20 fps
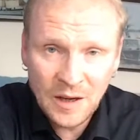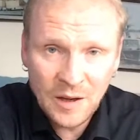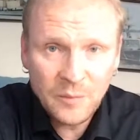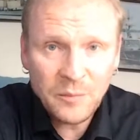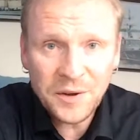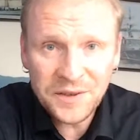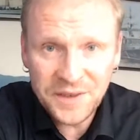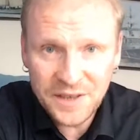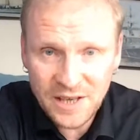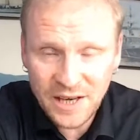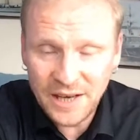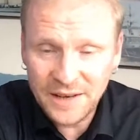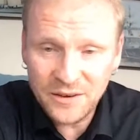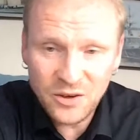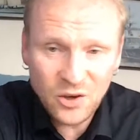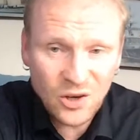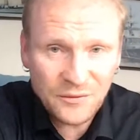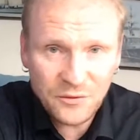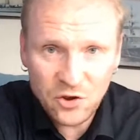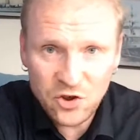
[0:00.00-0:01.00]
But again, you
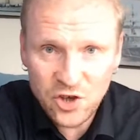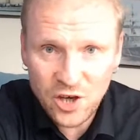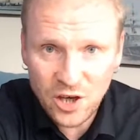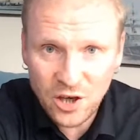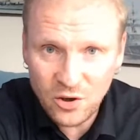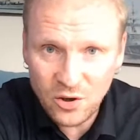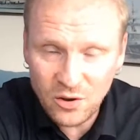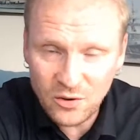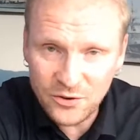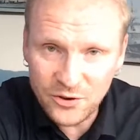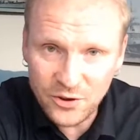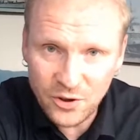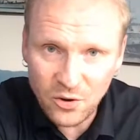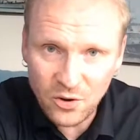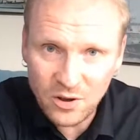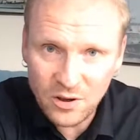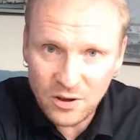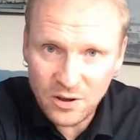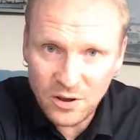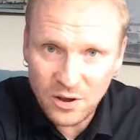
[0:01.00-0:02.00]
have to check your
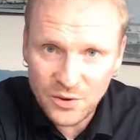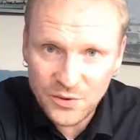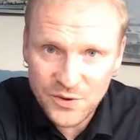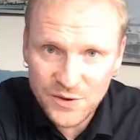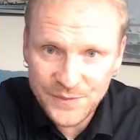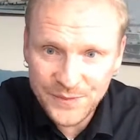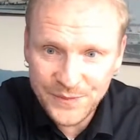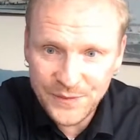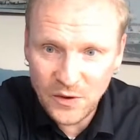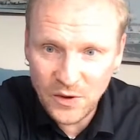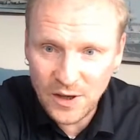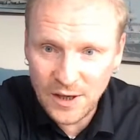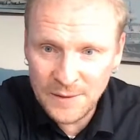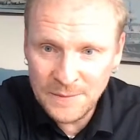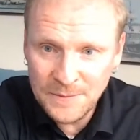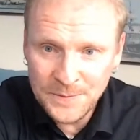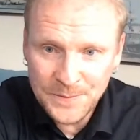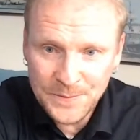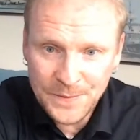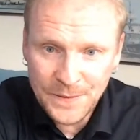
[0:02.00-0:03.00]
local laws. Okay.
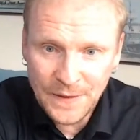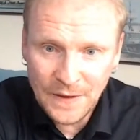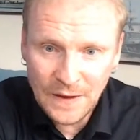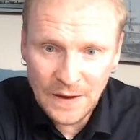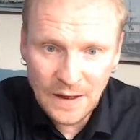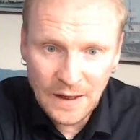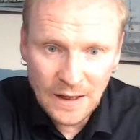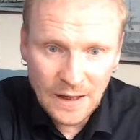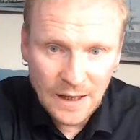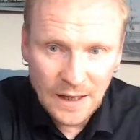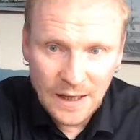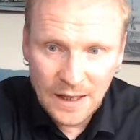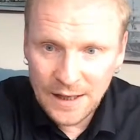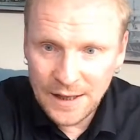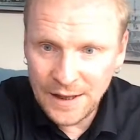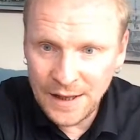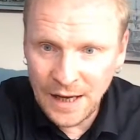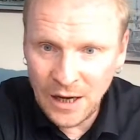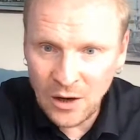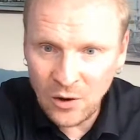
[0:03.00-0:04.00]

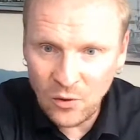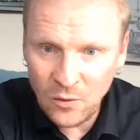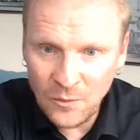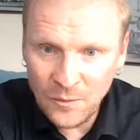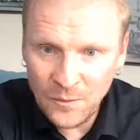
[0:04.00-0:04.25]
Now,